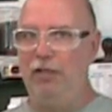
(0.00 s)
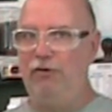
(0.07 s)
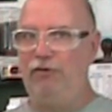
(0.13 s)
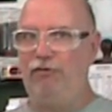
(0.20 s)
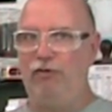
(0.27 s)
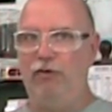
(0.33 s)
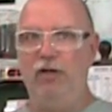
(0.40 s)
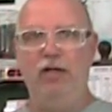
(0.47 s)
It's
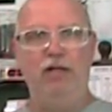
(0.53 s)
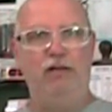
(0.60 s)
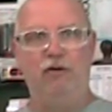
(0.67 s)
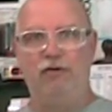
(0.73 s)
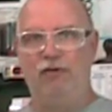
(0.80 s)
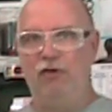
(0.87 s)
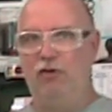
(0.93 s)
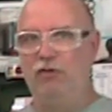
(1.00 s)
free,
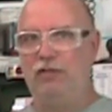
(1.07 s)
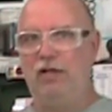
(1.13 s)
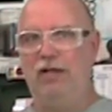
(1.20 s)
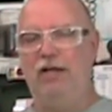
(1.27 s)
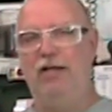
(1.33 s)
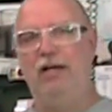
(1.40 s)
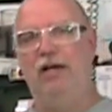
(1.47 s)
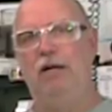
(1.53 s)
there's no
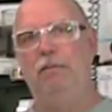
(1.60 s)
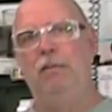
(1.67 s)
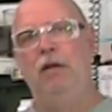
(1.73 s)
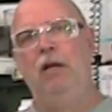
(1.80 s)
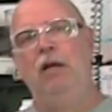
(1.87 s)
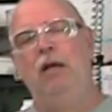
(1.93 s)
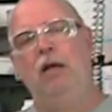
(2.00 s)
signing up.